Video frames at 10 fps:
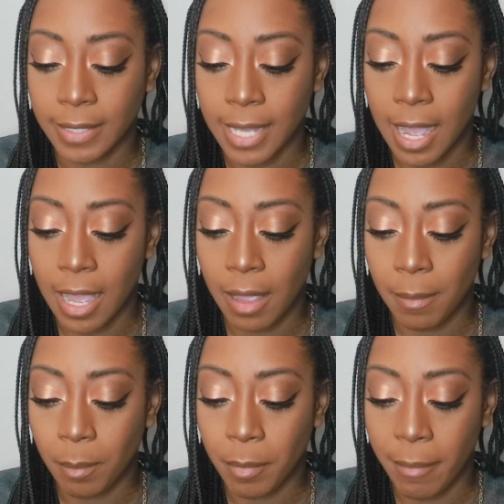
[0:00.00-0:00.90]
the
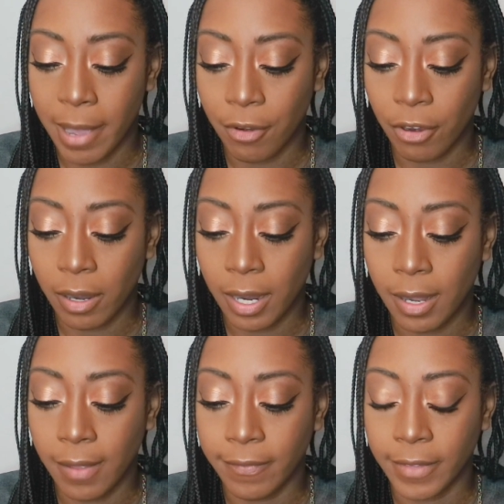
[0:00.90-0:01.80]
time, my
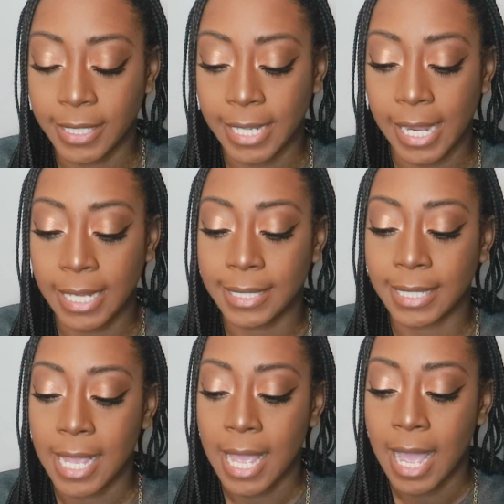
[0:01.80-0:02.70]
battery, and the date,